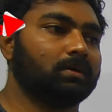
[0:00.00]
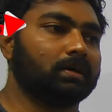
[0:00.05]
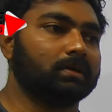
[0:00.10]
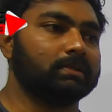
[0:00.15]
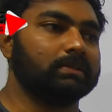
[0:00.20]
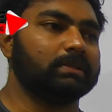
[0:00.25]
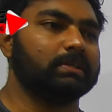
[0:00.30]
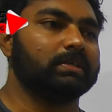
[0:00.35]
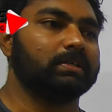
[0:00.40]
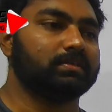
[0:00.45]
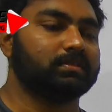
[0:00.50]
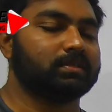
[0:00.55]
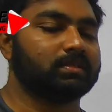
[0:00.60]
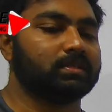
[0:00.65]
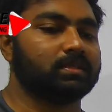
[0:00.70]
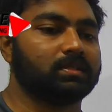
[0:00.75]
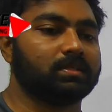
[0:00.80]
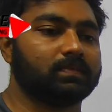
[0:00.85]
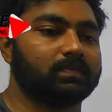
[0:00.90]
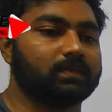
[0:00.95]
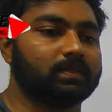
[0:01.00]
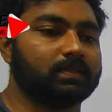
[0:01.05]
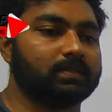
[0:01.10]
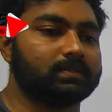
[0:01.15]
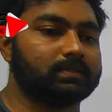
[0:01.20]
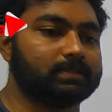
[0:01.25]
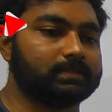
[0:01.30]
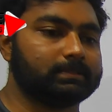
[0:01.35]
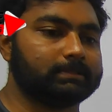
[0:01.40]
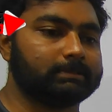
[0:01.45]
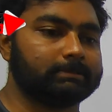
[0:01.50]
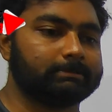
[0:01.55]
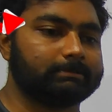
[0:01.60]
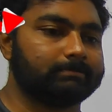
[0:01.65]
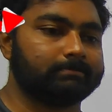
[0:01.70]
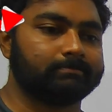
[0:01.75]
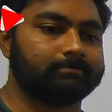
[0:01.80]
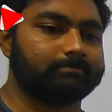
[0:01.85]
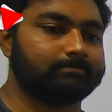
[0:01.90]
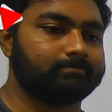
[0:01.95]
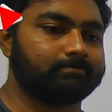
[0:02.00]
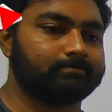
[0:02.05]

other skills will